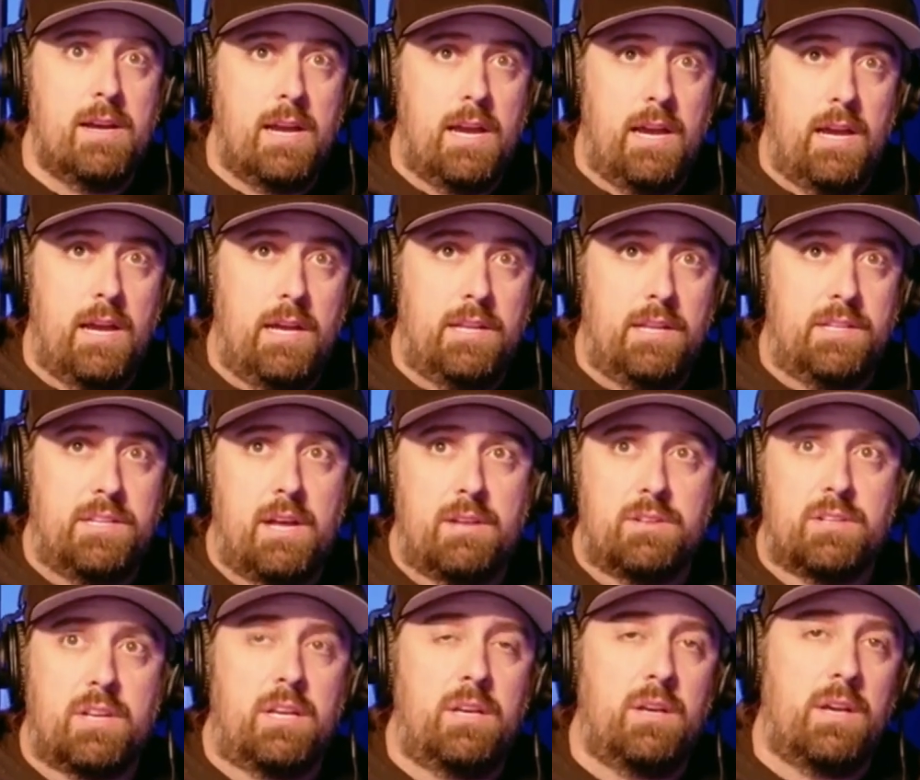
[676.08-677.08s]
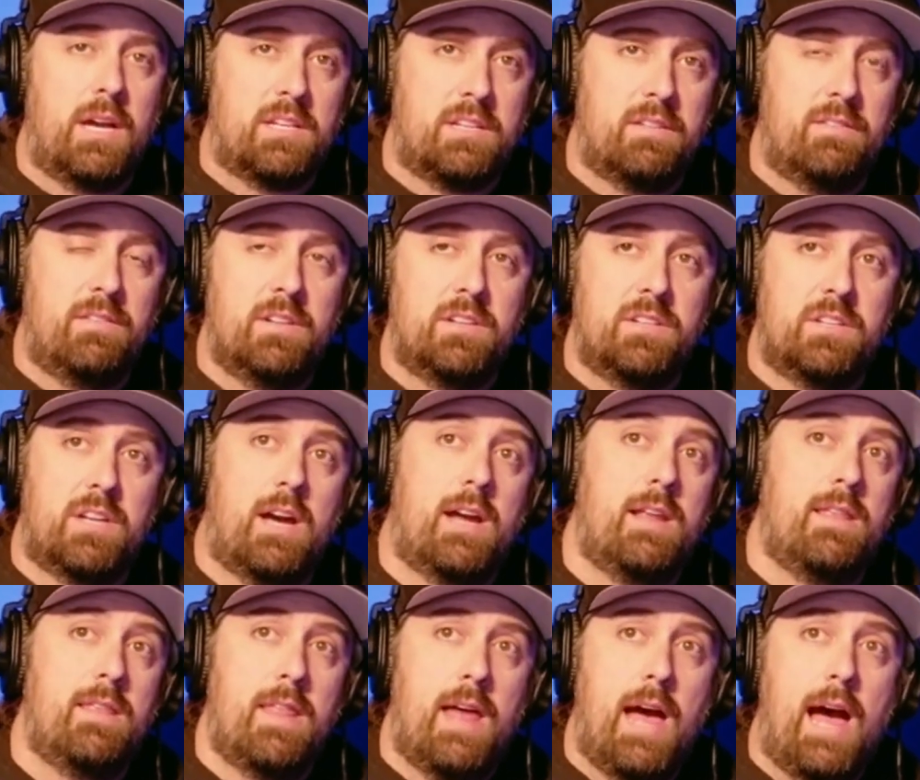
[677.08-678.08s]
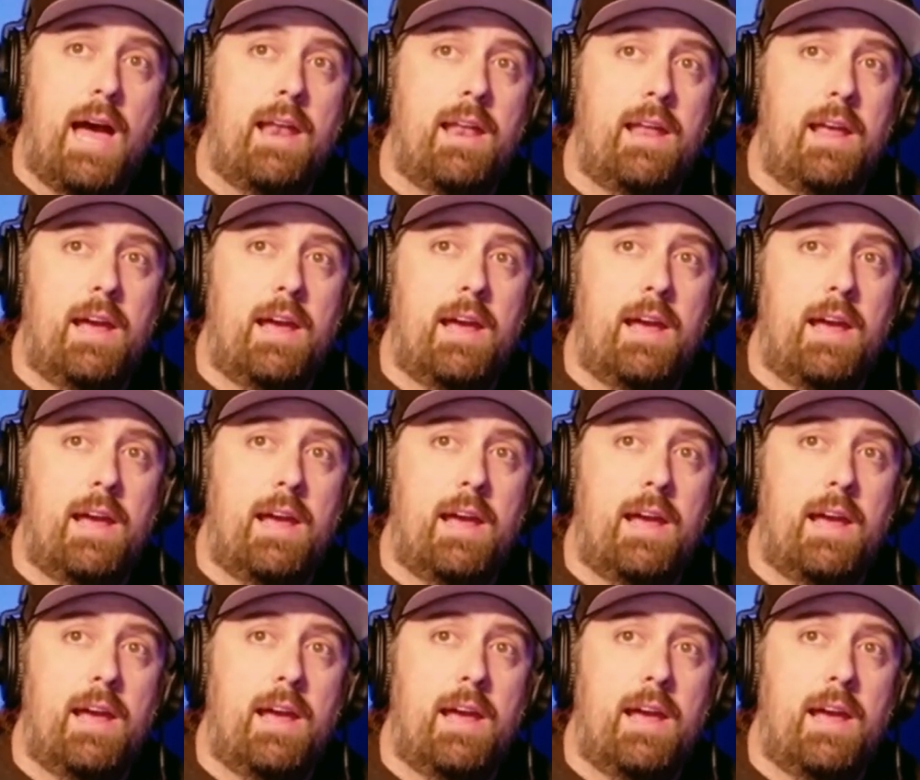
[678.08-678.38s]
It sounds like you guys have designed that